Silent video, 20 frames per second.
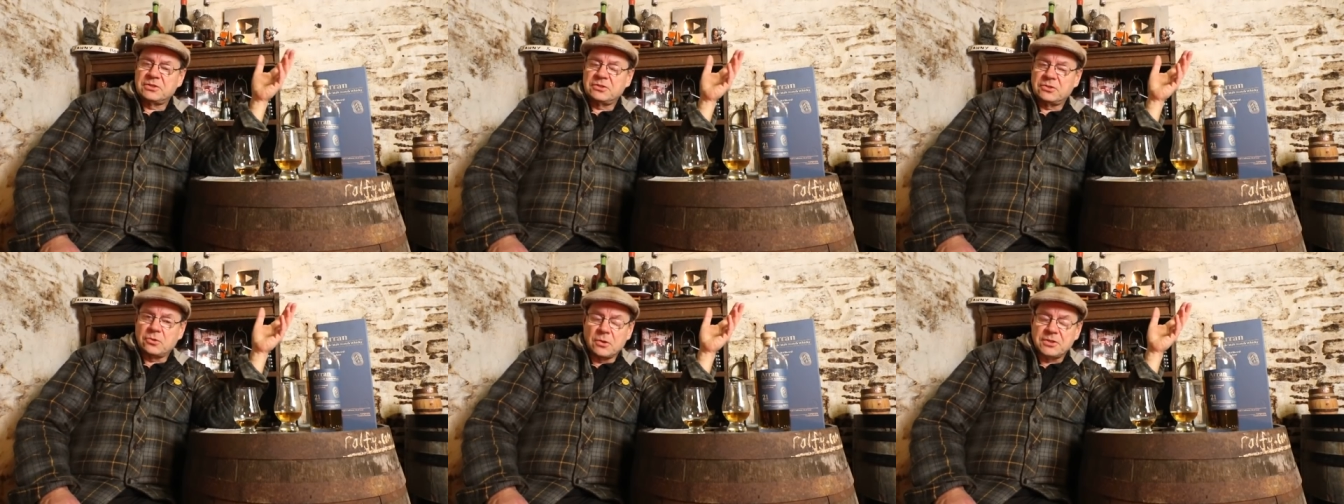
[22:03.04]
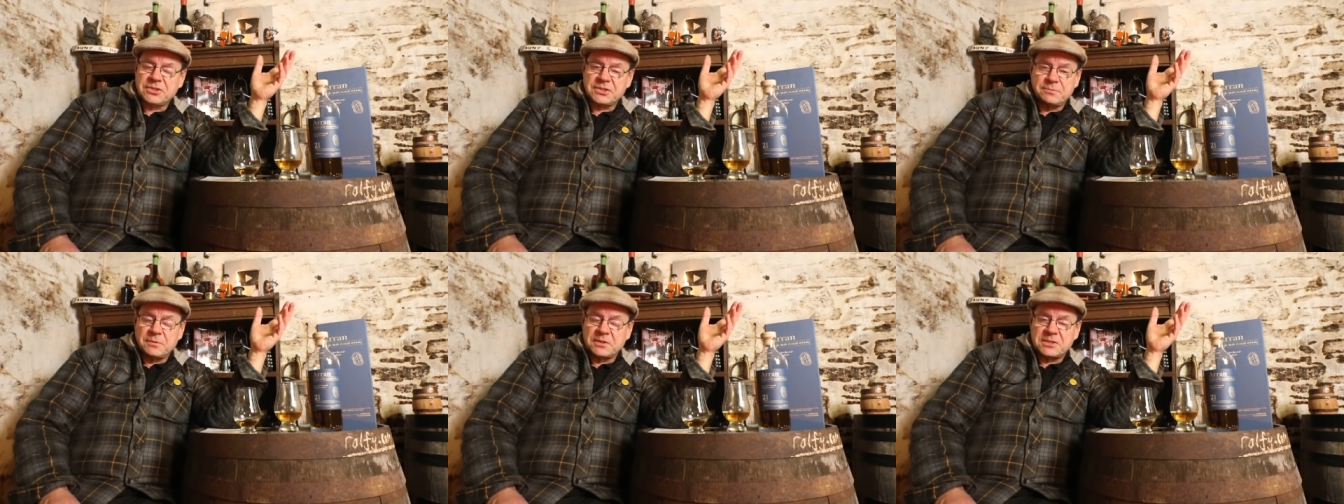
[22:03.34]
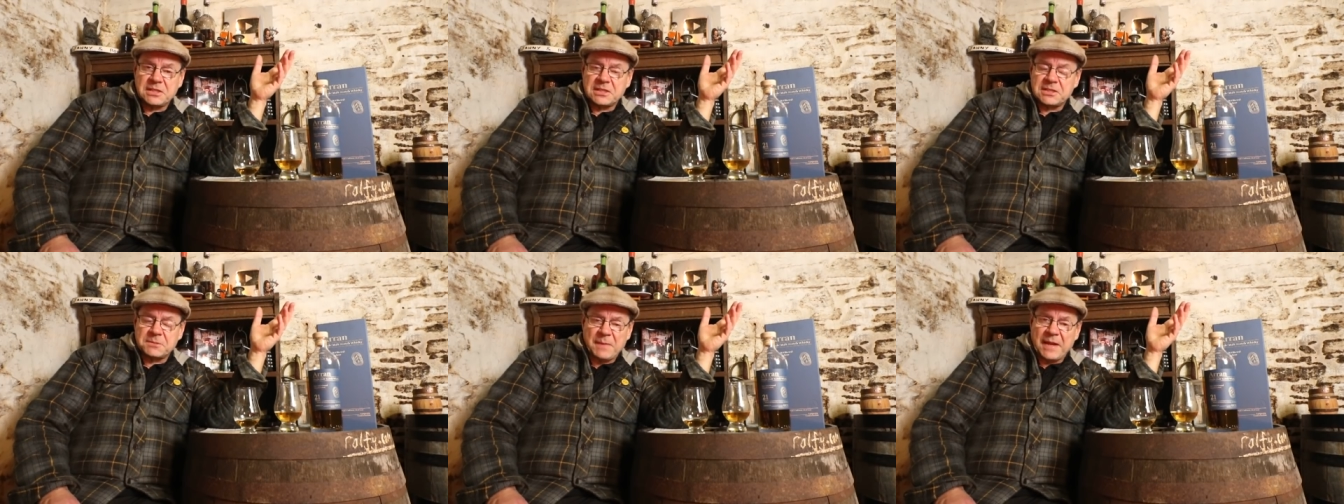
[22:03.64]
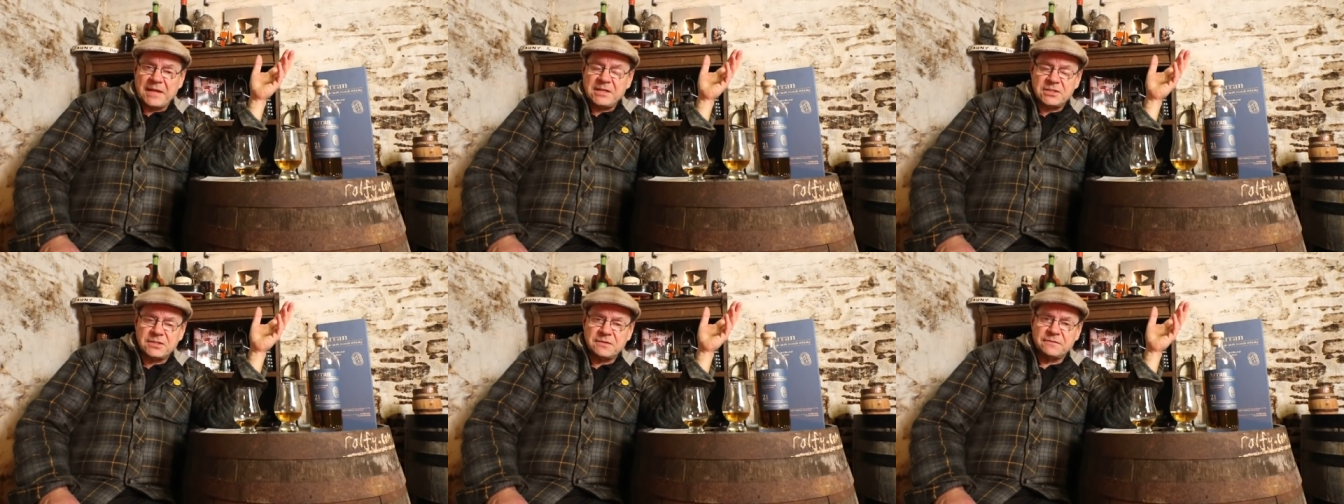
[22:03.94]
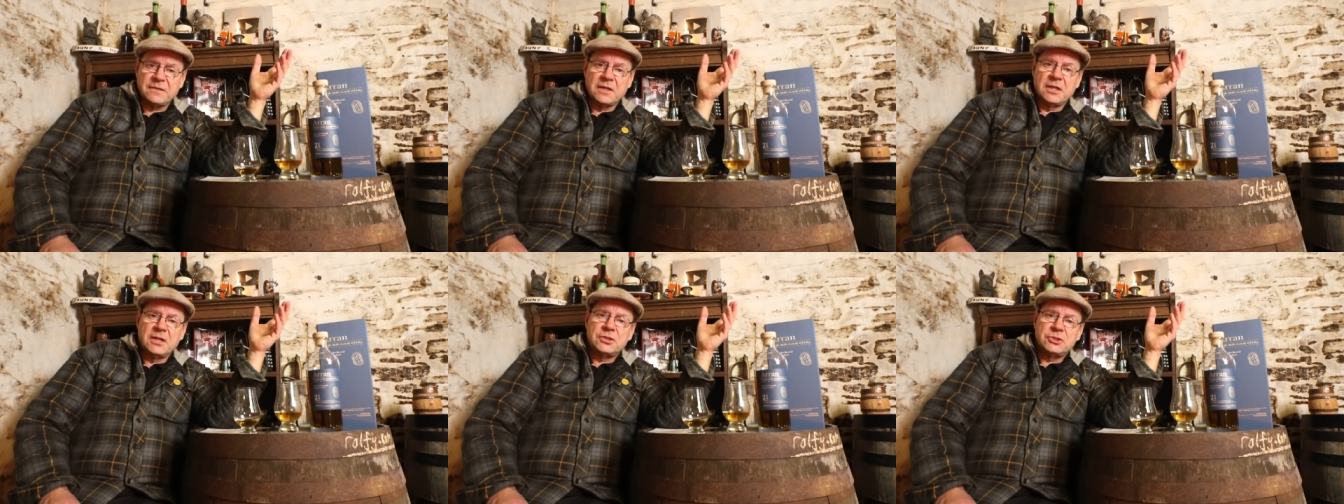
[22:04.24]
cost, is
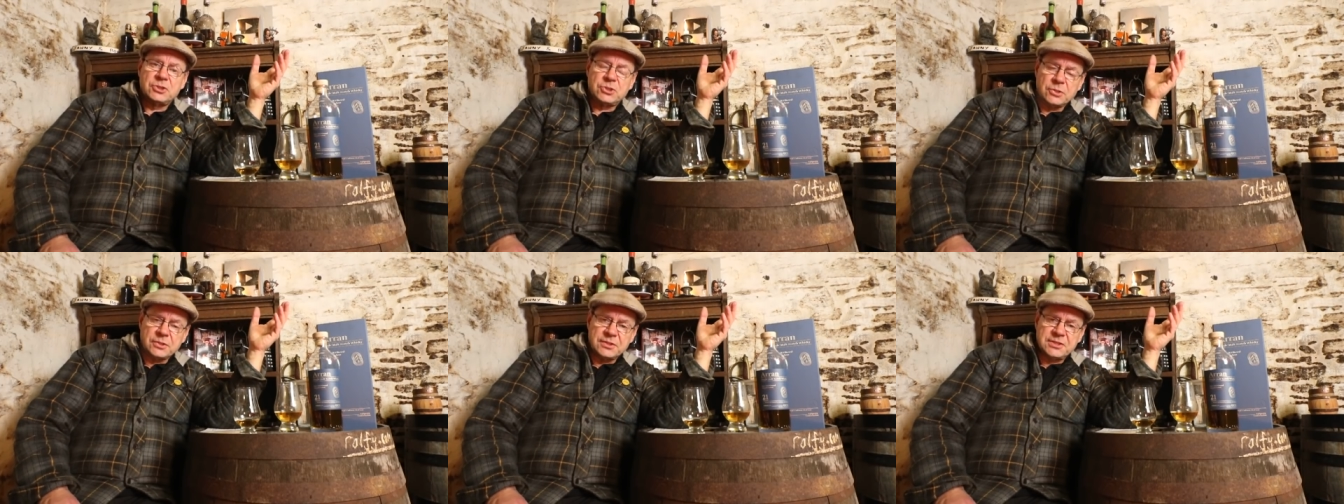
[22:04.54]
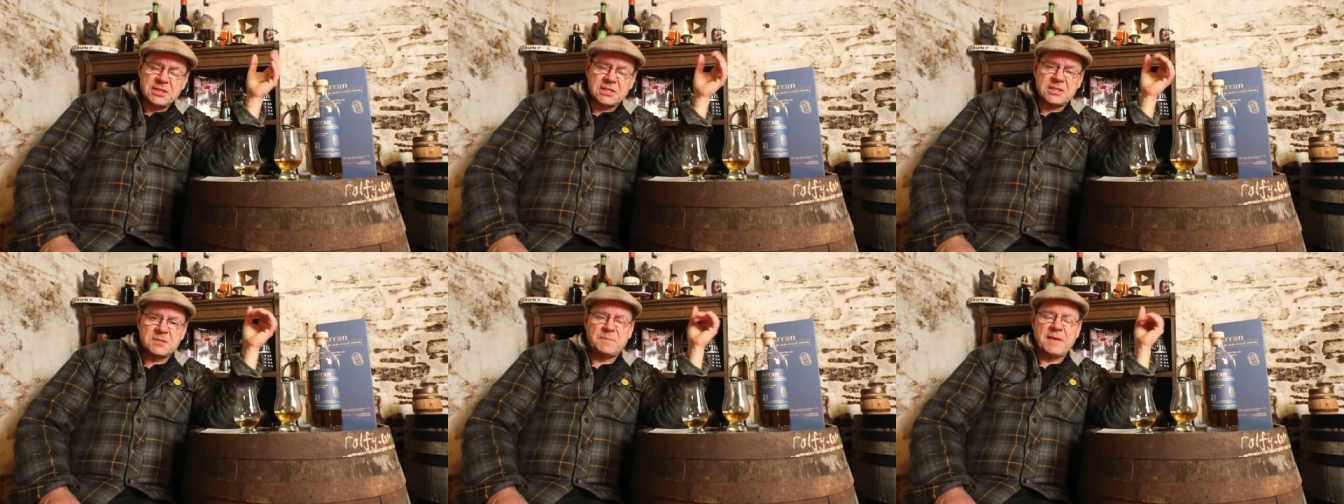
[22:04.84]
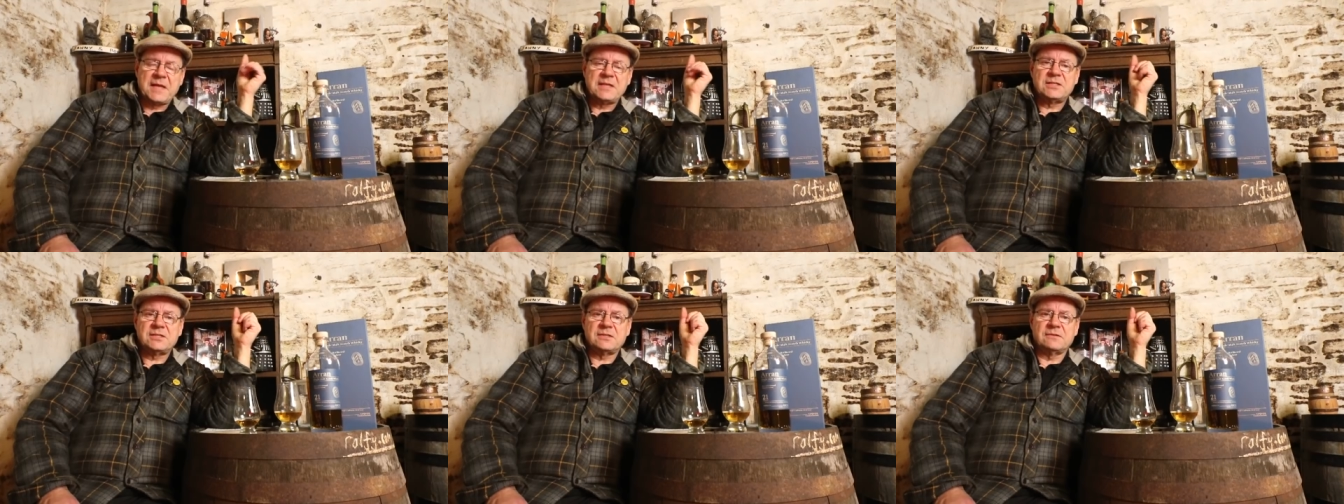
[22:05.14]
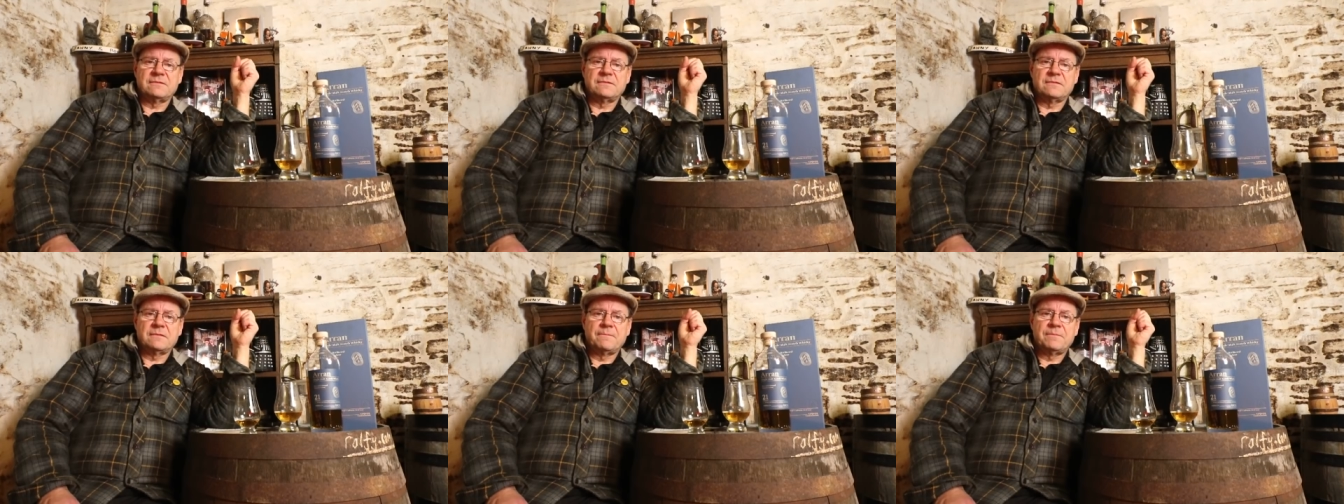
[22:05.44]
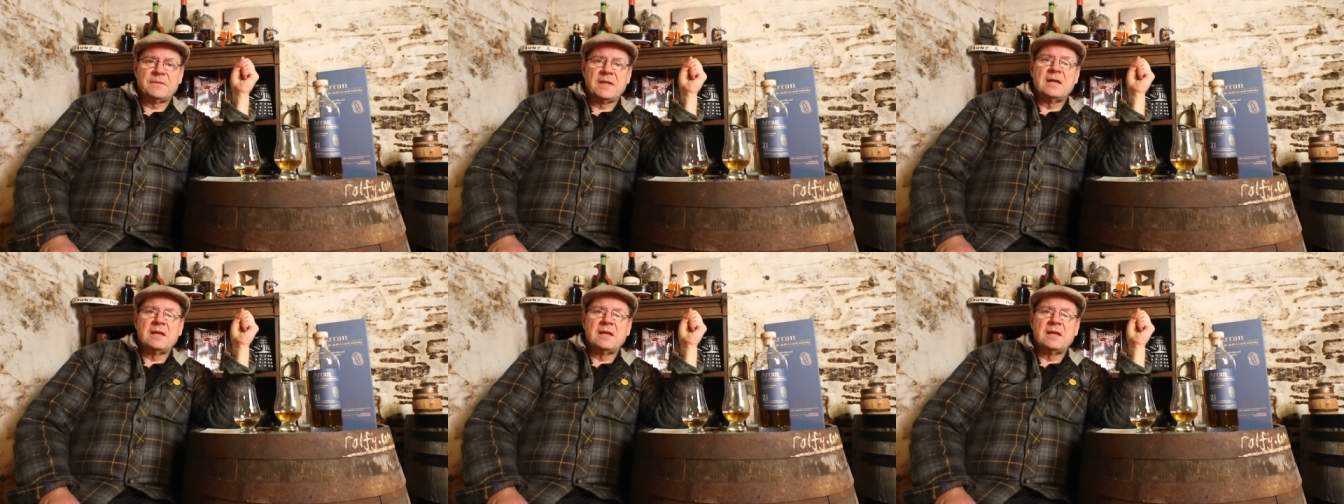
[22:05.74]
expensive. Sure, it's expensive.